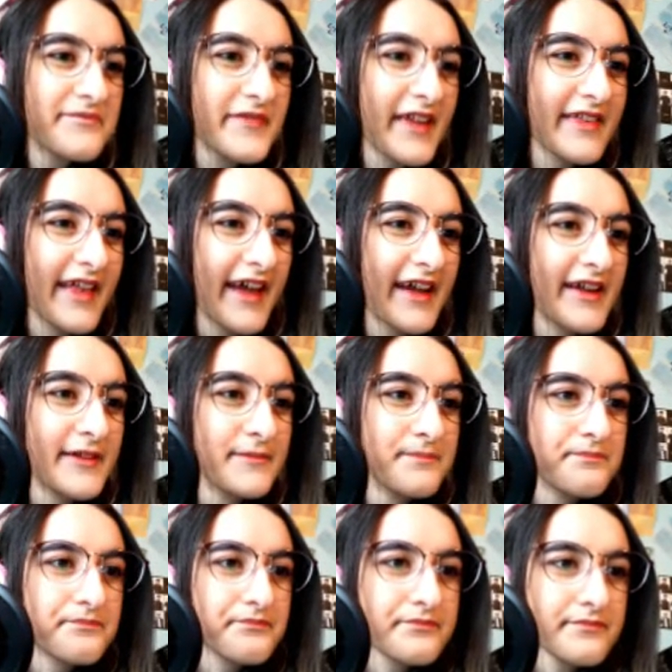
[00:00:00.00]
And then
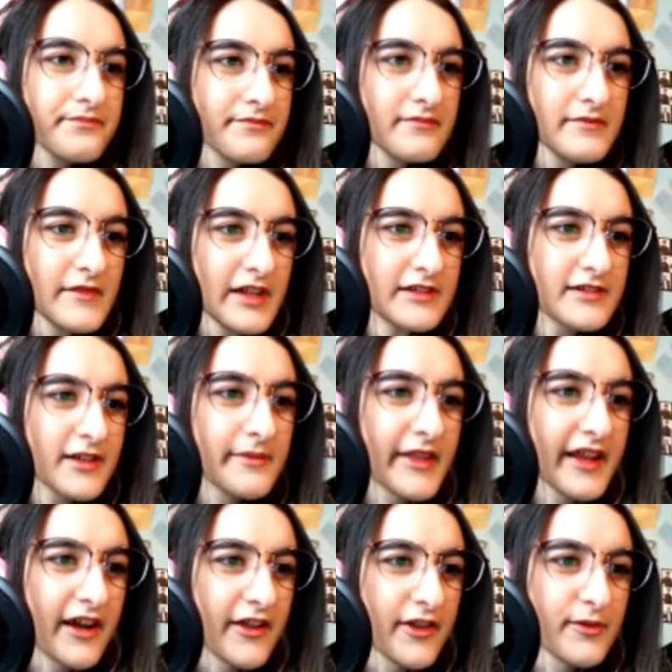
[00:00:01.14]
some of
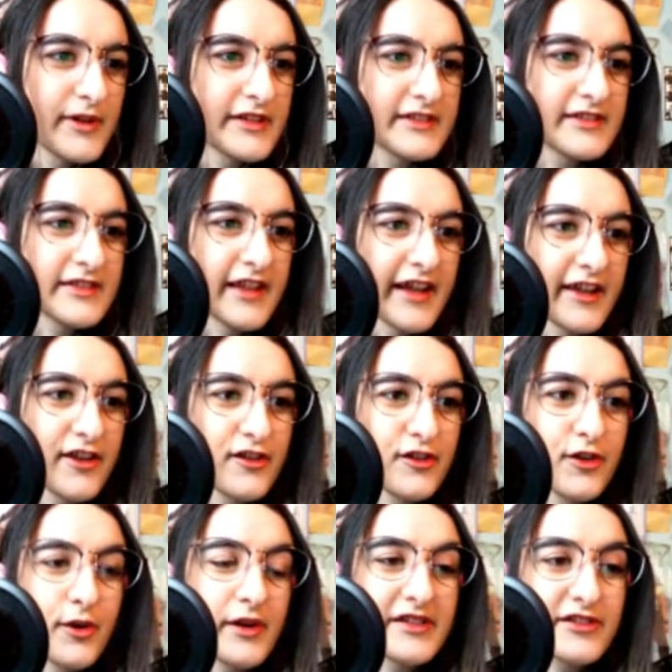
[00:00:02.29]
the other ones, like
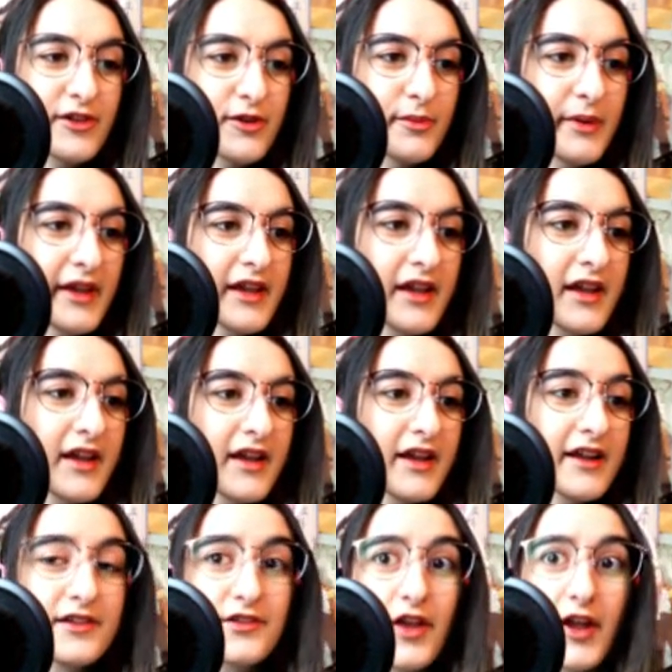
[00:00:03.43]
Yoasobi,
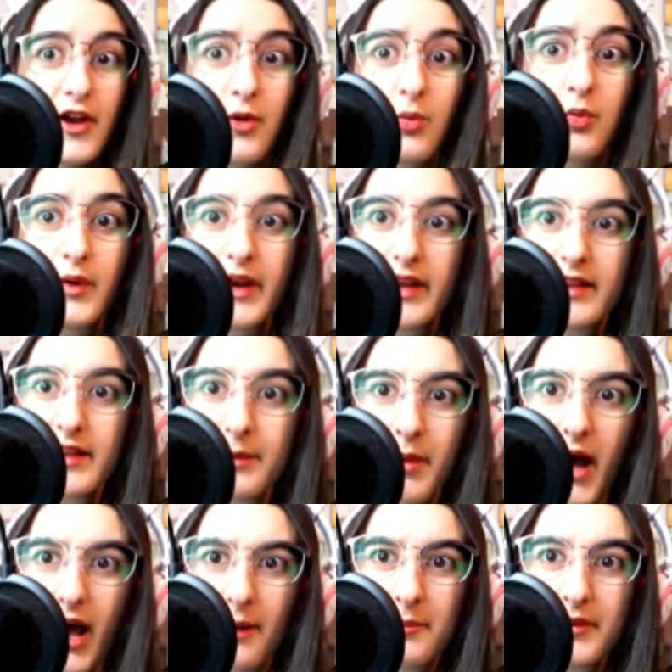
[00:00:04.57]
is like really
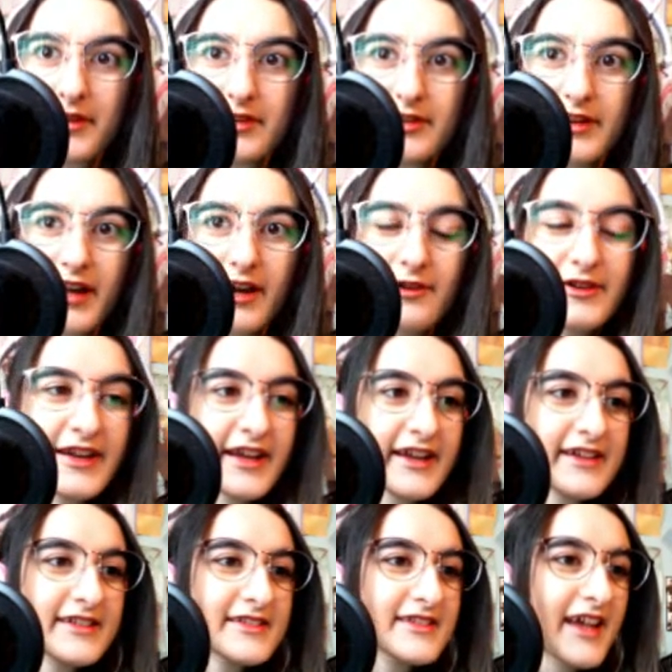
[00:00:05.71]
popular
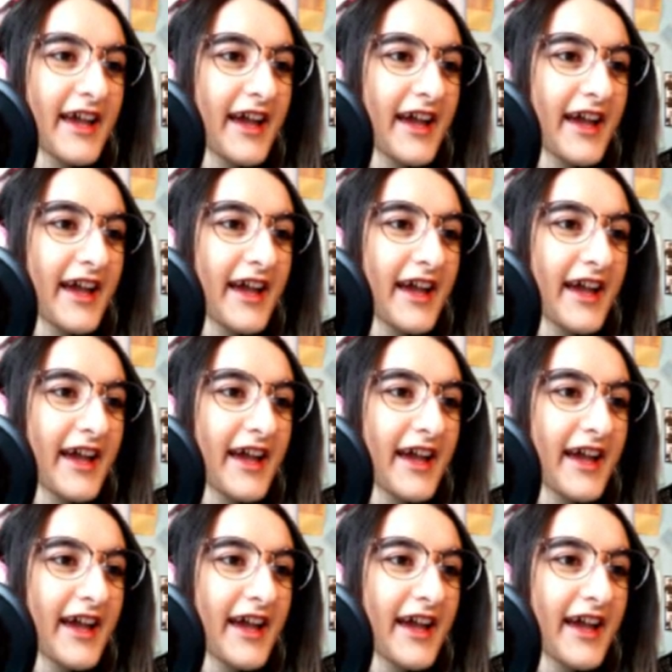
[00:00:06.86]
nowadays.